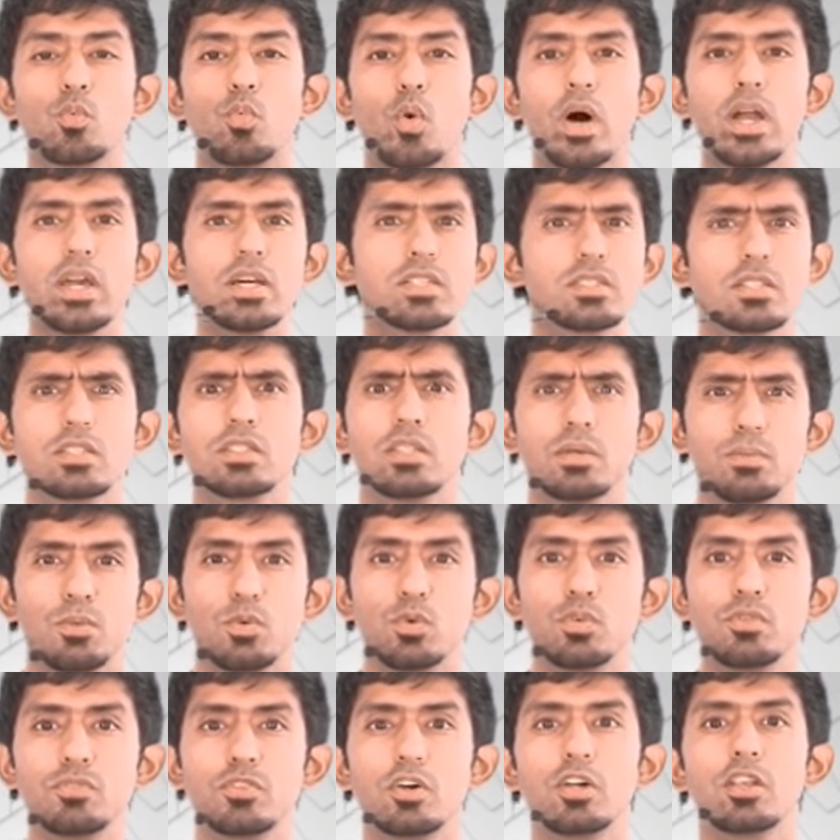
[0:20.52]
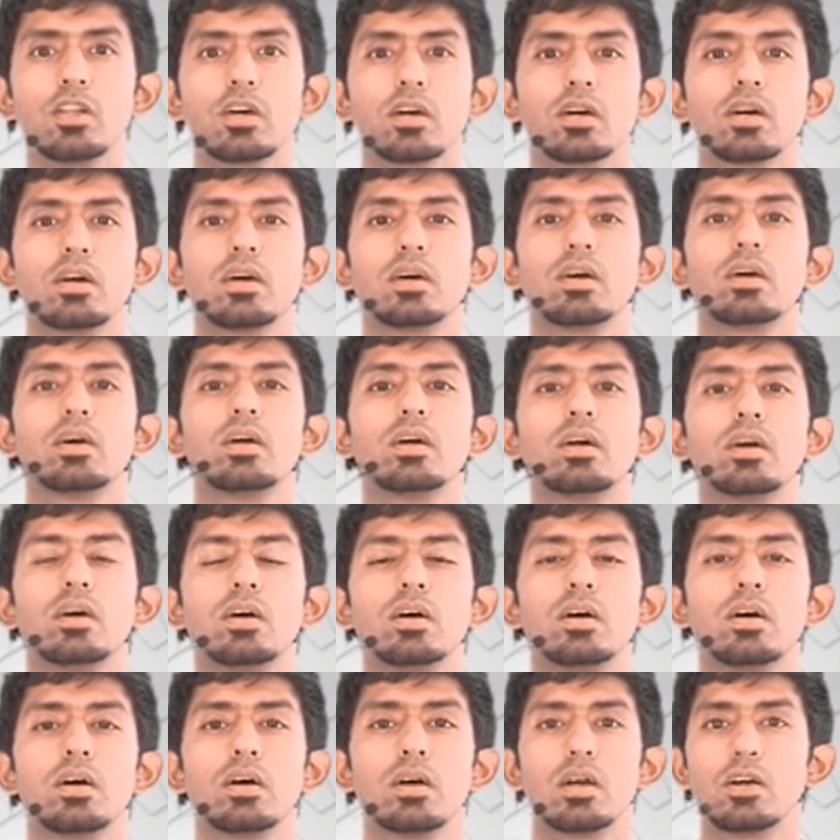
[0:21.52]
Why isn't the moon falling?
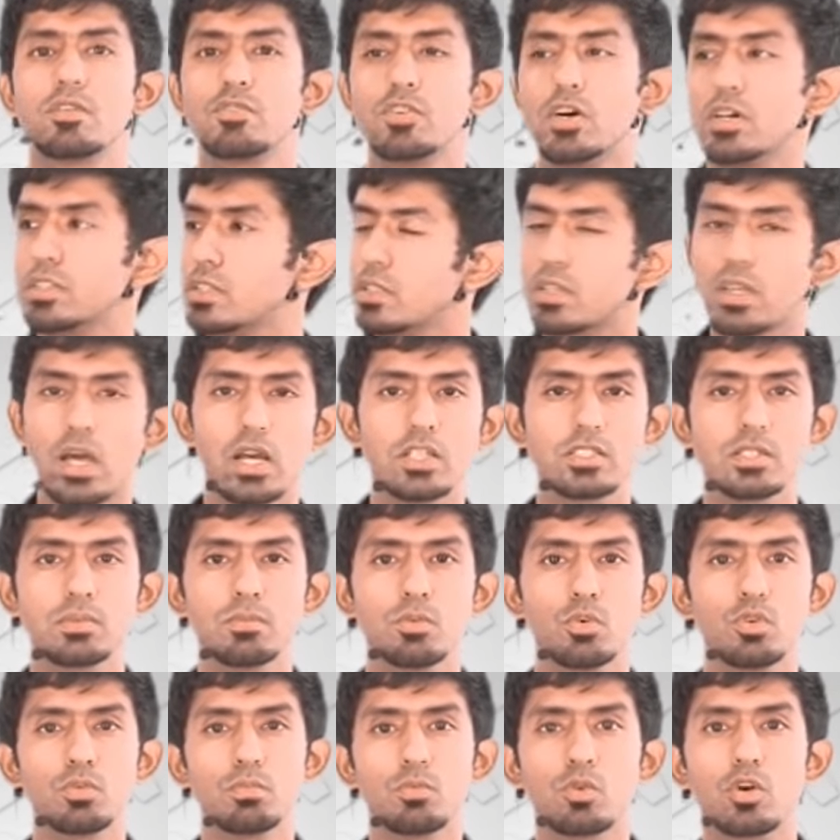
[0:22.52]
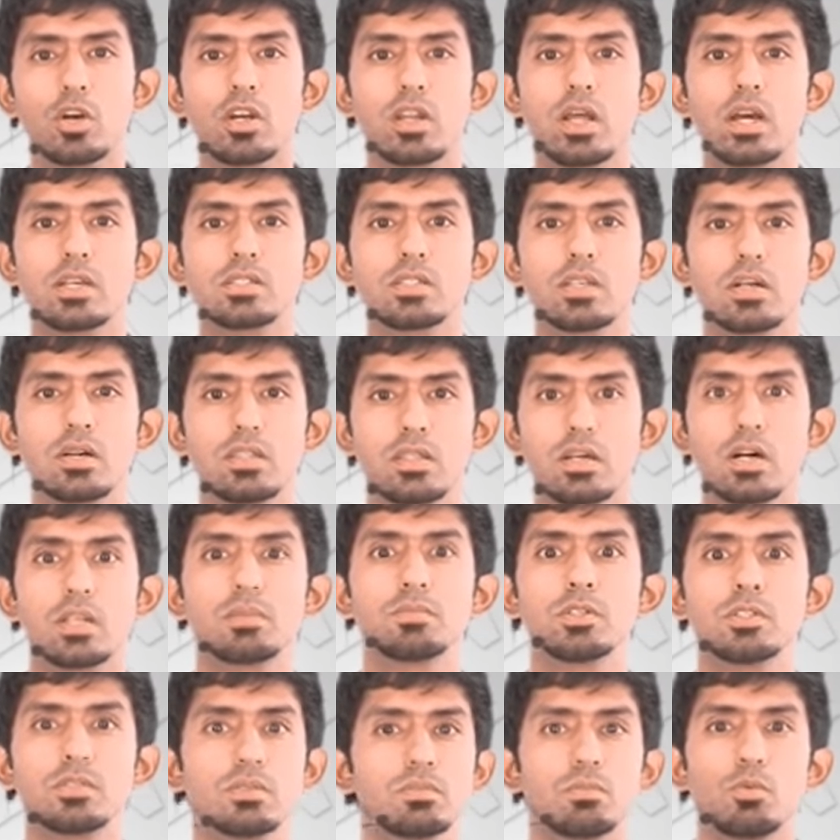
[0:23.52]
If earth attracts the moon attracts the
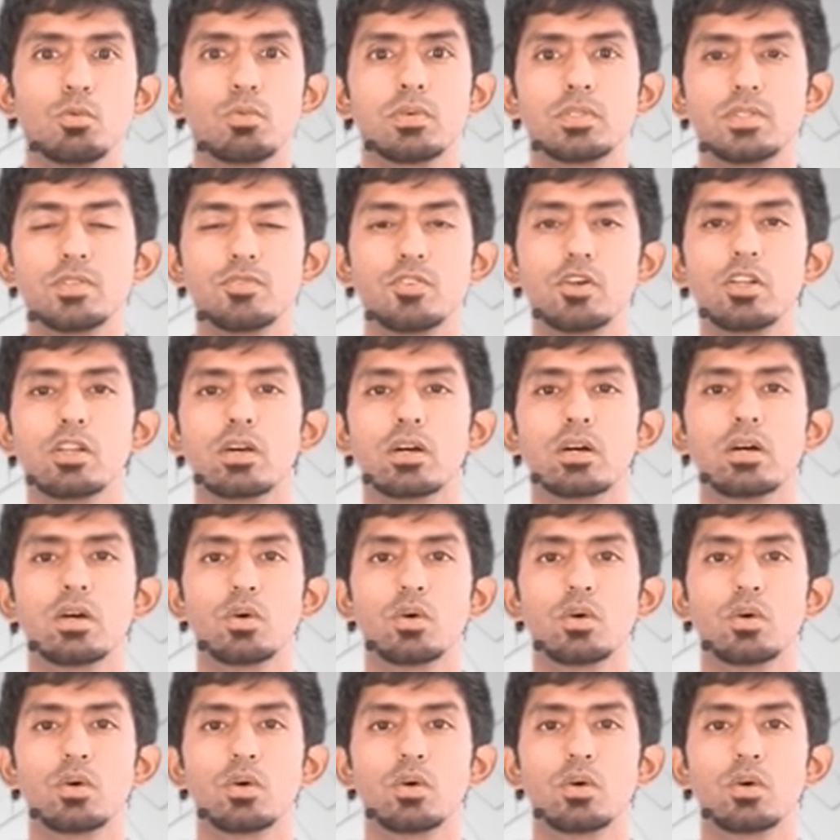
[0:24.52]
moon must be falling.